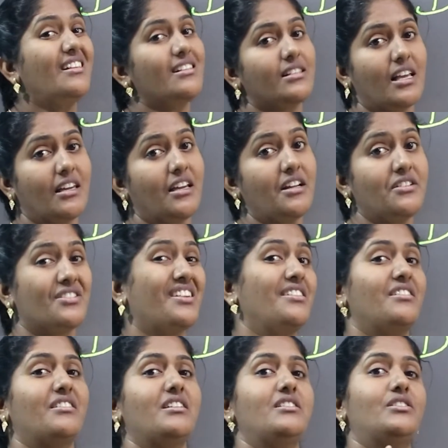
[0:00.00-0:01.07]
the second
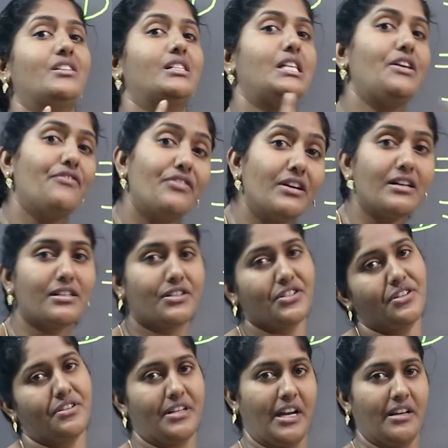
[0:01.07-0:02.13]
train reaches the first
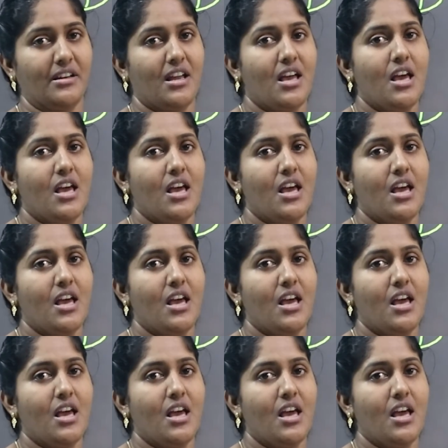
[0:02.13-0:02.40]
train.